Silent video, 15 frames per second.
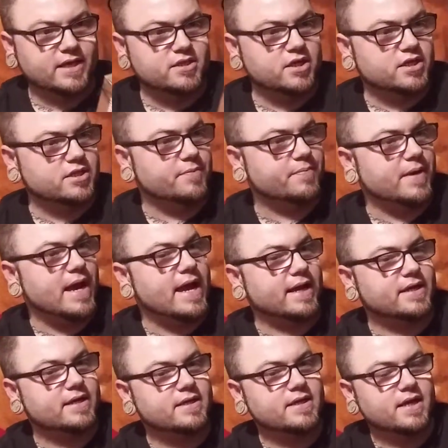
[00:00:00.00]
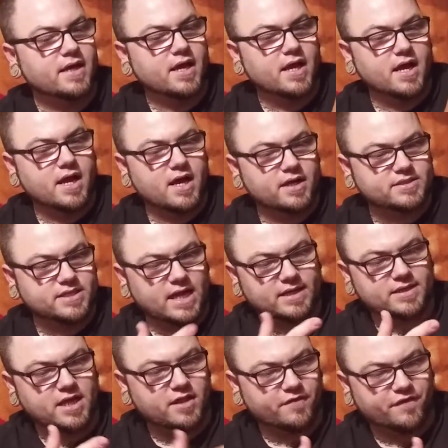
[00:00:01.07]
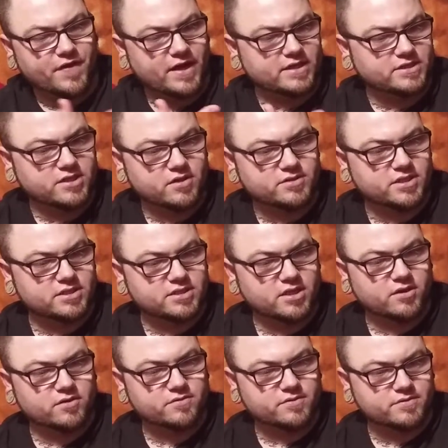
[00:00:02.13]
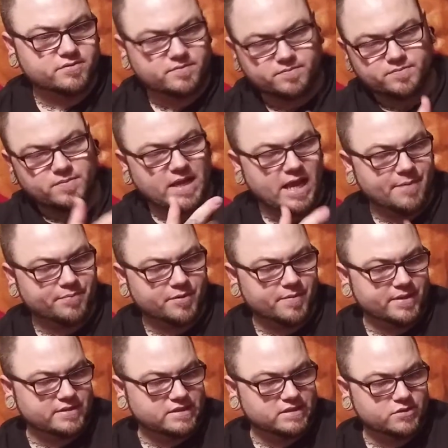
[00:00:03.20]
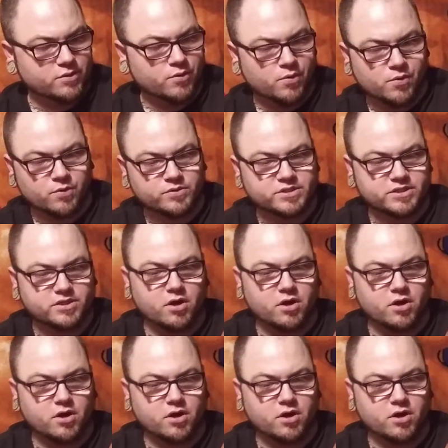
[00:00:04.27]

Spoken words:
a look at the back. It's got Leatherface, shows his little implements and tools, his